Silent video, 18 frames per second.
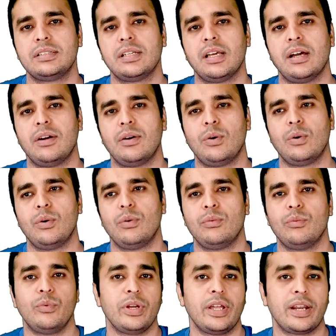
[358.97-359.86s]

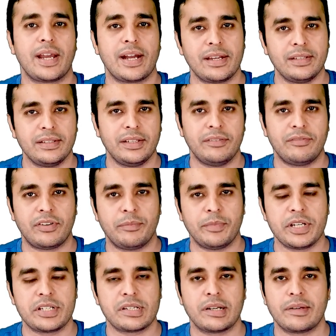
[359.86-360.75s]
So we are getting the
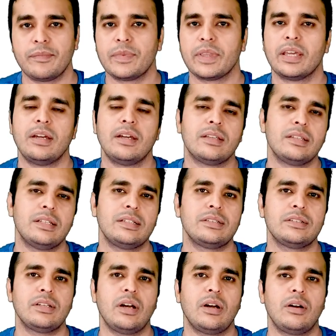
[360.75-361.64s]
information. This
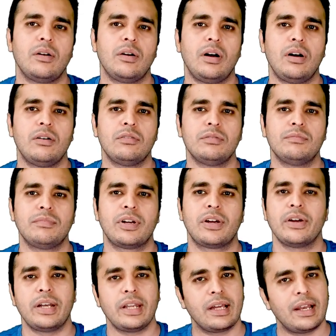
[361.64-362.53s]
is how
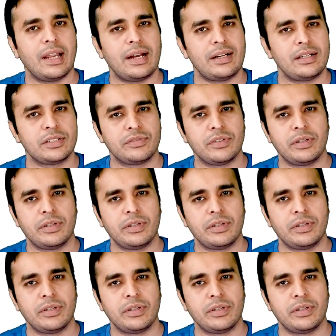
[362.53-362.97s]
critical errors